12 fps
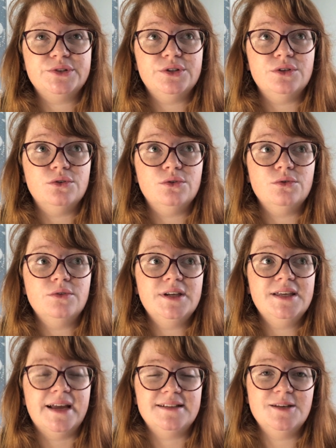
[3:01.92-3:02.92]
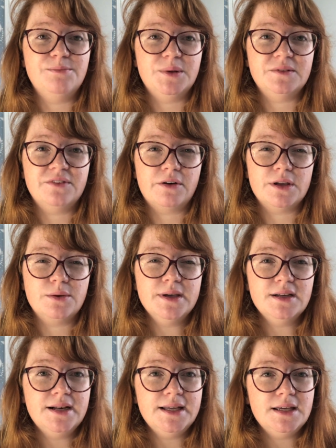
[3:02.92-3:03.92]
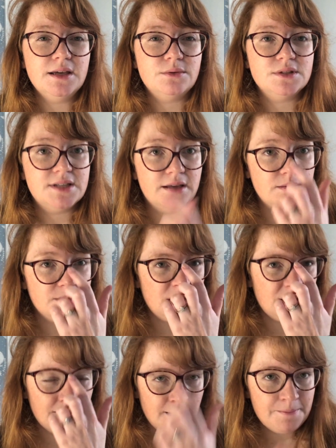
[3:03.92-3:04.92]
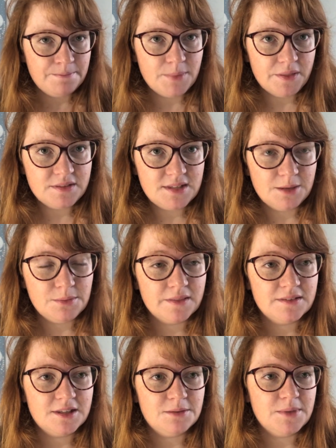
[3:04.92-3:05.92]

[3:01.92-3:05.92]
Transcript: to get it built very quickly. It would take me months and months and